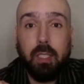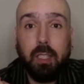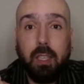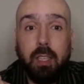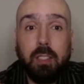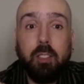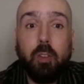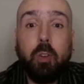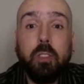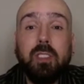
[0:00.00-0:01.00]
It's
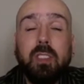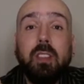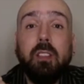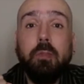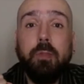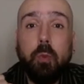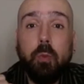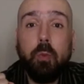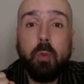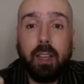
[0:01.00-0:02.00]
yours
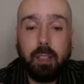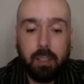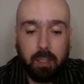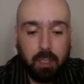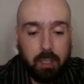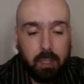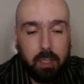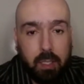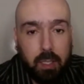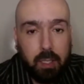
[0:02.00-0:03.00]
forever.
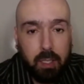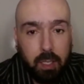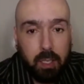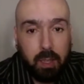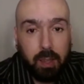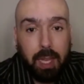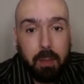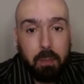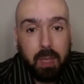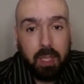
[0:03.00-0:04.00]

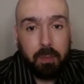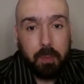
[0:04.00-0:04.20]
Let me